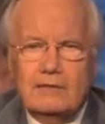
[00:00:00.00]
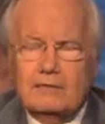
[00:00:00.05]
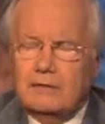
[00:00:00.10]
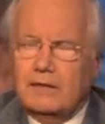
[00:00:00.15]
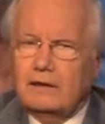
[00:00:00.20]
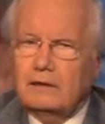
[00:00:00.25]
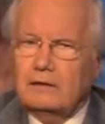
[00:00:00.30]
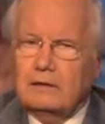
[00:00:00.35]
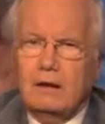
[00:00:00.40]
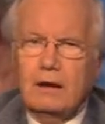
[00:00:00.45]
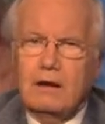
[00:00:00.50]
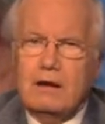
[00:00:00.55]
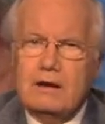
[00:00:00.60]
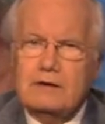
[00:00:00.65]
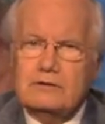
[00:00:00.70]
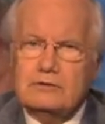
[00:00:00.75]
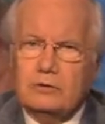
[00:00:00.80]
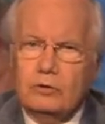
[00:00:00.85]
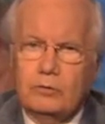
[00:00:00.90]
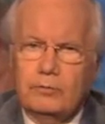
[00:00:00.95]
that
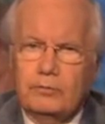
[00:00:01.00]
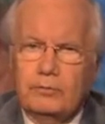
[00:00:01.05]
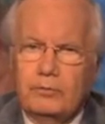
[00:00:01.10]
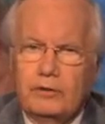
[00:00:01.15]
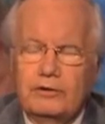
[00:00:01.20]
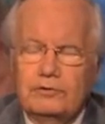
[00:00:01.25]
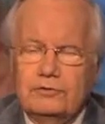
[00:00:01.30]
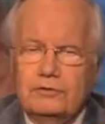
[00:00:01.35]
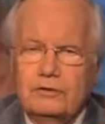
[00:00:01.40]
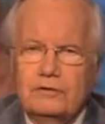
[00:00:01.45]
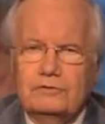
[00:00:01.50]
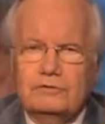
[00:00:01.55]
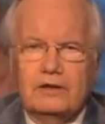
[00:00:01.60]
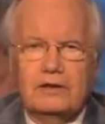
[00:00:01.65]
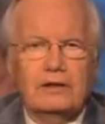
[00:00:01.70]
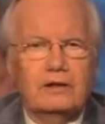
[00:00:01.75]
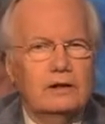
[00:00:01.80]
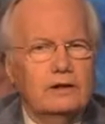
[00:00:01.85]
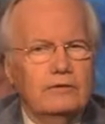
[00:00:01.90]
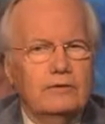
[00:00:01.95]
large corporations
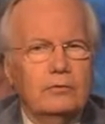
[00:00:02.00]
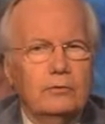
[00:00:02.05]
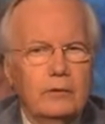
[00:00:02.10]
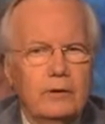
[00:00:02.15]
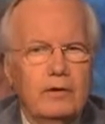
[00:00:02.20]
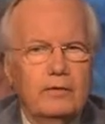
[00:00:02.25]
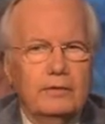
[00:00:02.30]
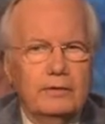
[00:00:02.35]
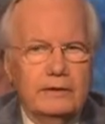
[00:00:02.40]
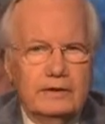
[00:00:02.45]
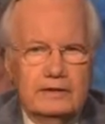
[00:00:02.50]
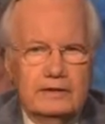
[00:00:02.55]
and other wealthy